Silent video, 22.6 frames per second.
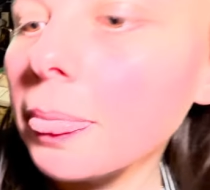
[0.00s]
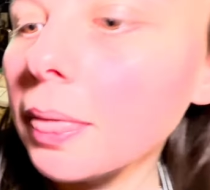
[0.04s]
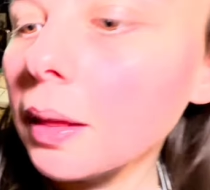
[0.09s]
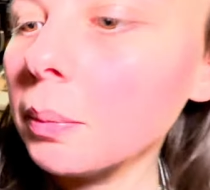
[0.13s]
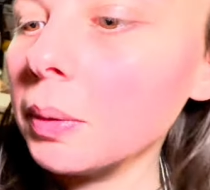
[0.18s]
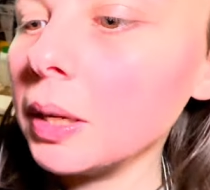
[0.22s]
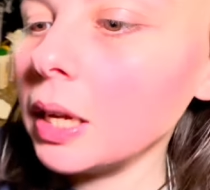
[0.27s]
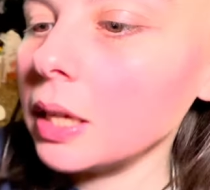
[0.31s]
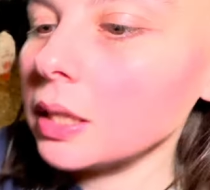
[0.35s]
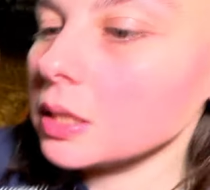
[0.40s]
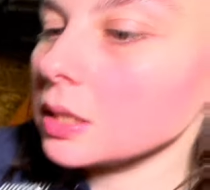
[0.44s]
I'm
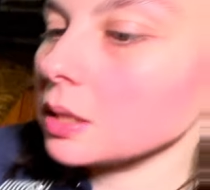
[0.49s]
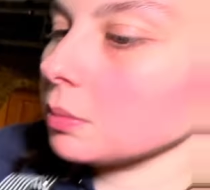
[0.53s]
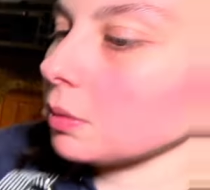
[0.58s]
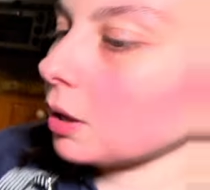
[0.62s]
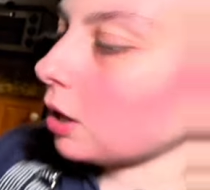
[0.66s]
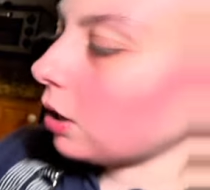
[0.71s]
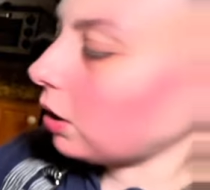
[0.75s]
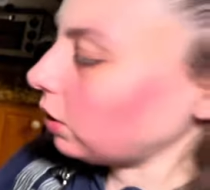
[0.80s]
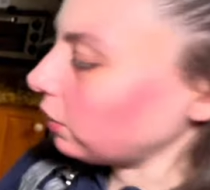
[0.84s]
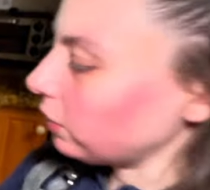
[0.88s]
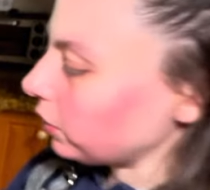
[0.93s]
gonna add some
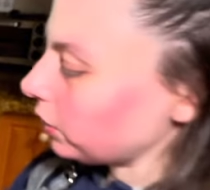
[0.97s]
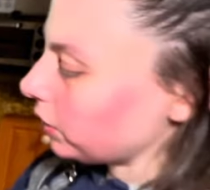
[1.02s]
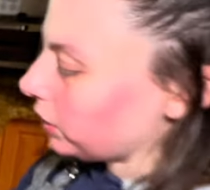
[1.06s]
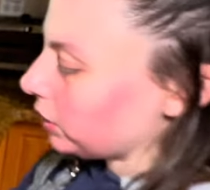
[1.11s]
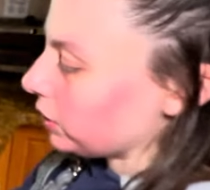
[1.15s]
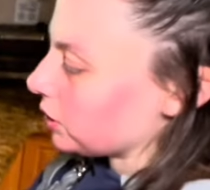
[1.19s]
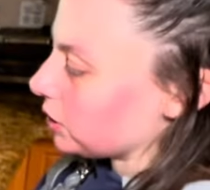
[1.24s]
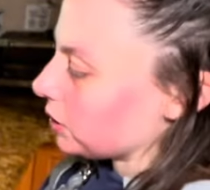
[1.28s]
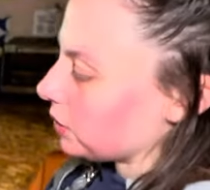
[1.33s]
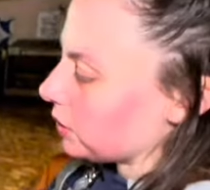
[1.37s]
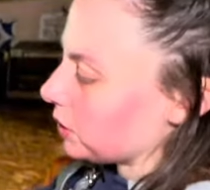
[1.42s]
olive oil
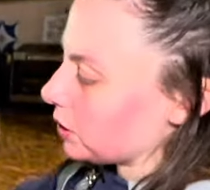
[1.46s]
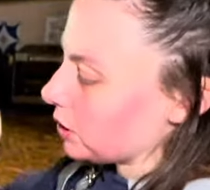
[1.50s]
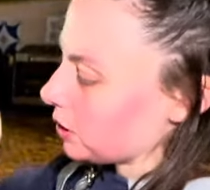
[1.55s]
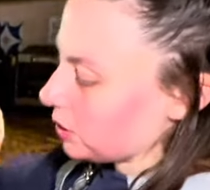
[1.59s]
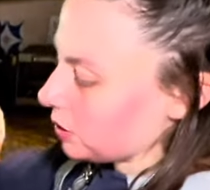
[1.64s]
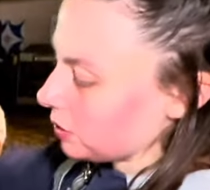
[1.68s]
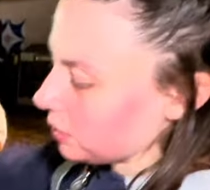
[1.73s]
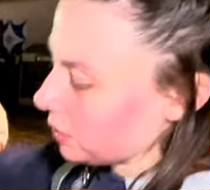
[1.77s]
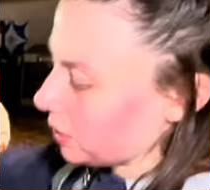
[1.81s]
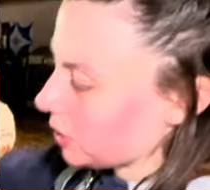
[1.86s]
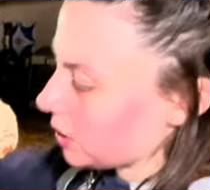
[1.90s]
to it
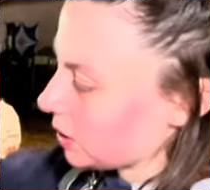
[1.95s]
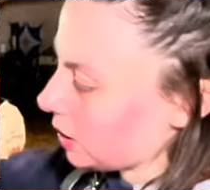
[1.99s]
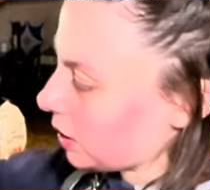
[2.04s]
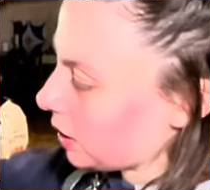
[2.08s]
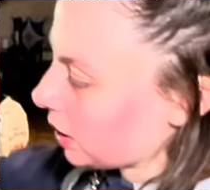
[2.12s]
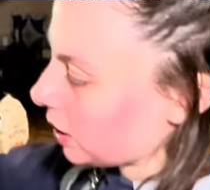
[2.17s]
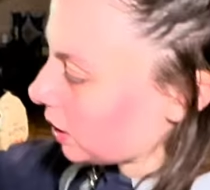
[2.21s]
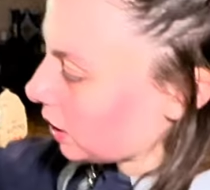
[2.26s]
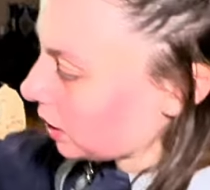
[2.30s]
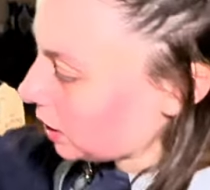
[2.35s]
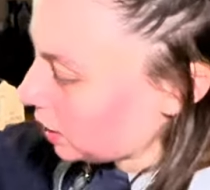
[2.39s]
too because I
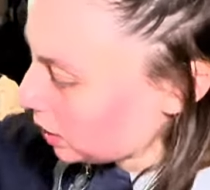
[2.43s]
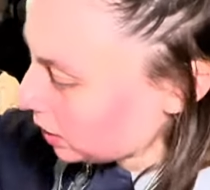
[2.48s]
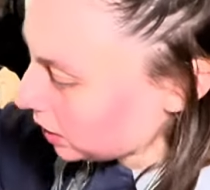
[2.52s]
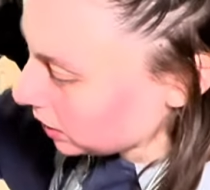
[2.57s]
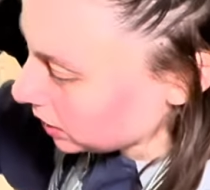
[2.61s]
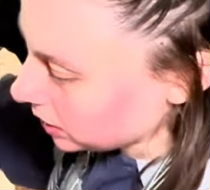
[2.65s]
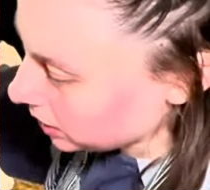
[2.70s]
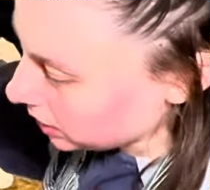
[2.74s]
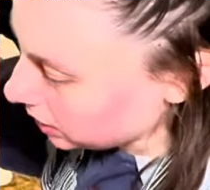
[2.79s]
think it needs